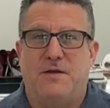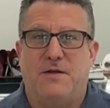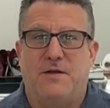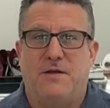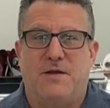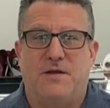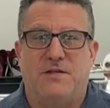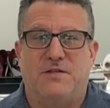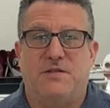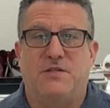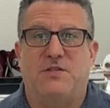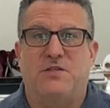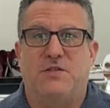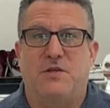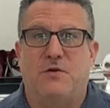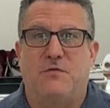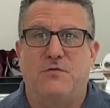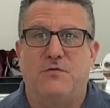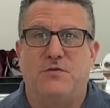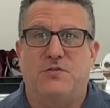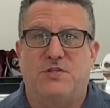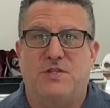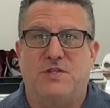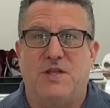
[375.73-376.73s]
as a
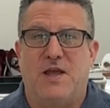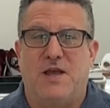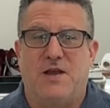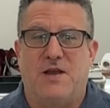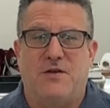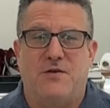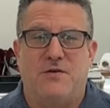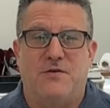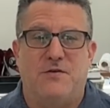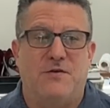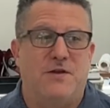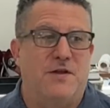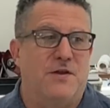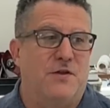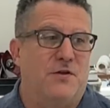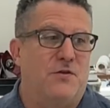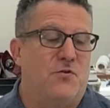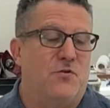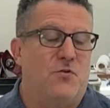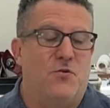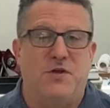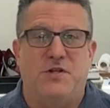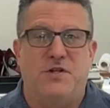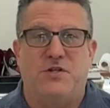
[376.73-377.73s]
silver stacker and a
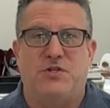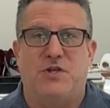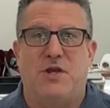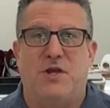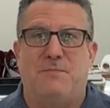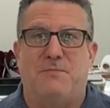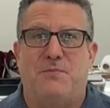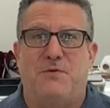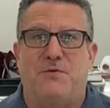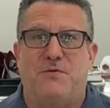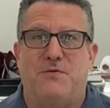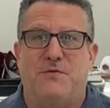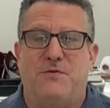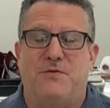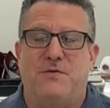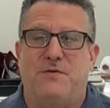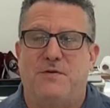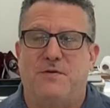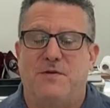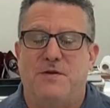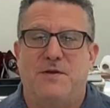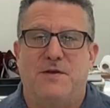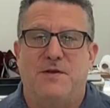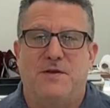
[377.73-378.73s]
coin shop
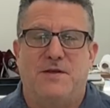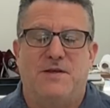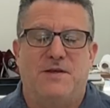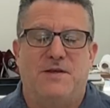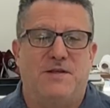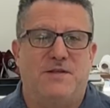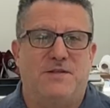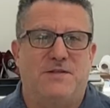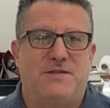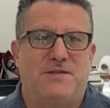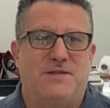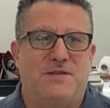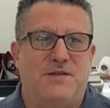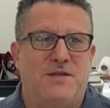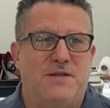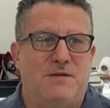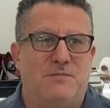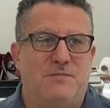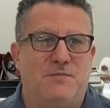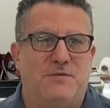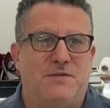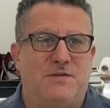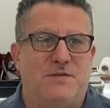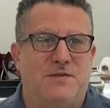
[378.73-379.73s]
owner, it
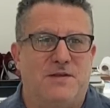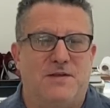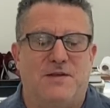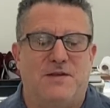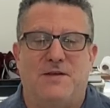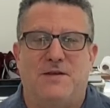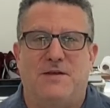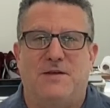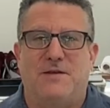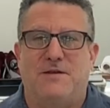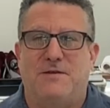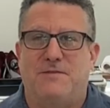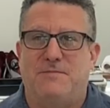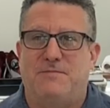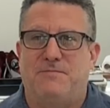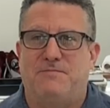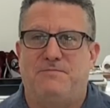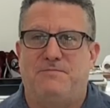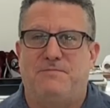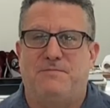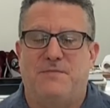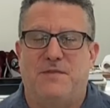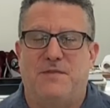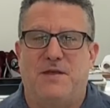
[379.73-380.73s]
seems
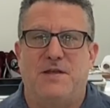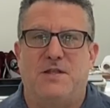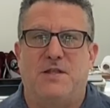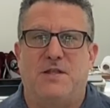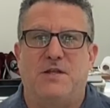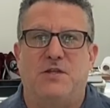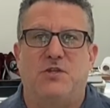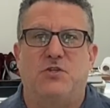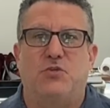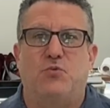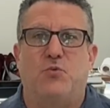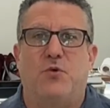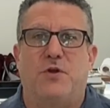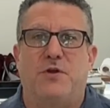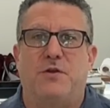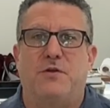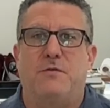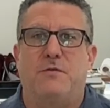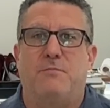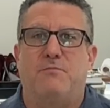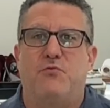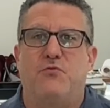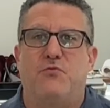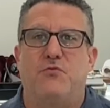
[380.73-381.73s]
like they just wanted
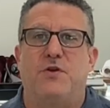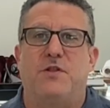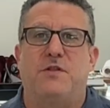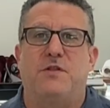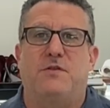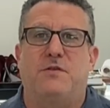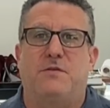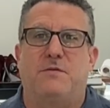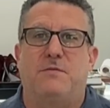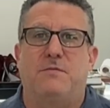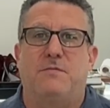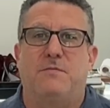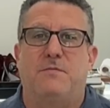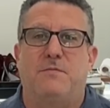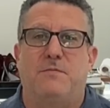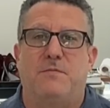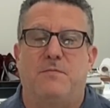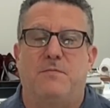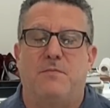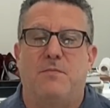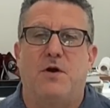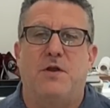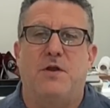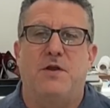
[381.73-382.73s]
to print
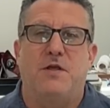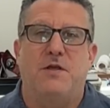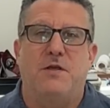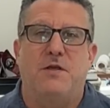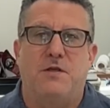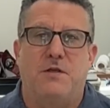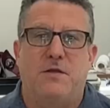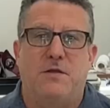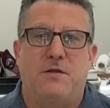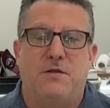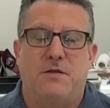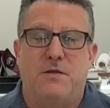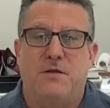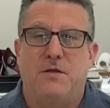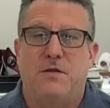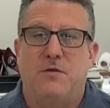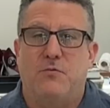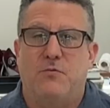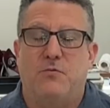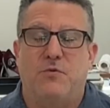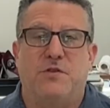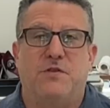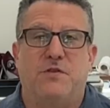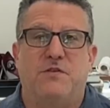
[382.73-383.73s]
money
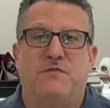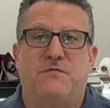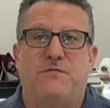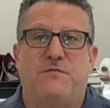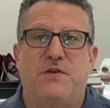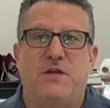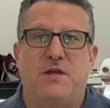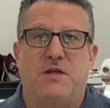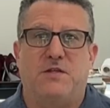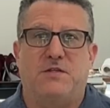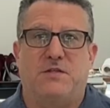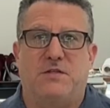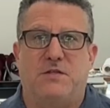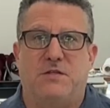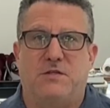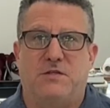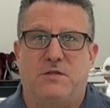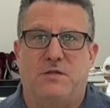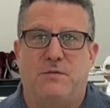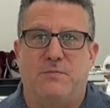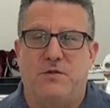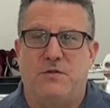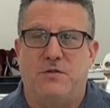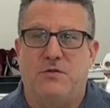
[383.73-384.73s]
with this fiat
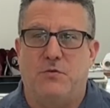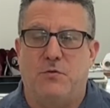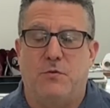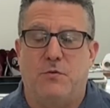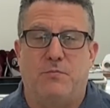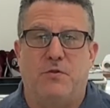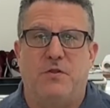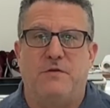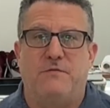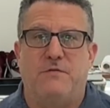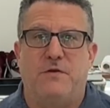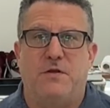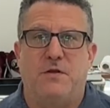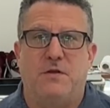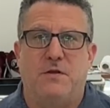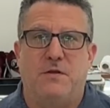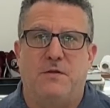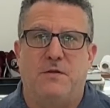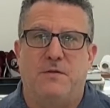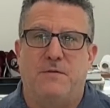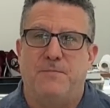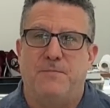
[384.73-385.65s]
system into oblivion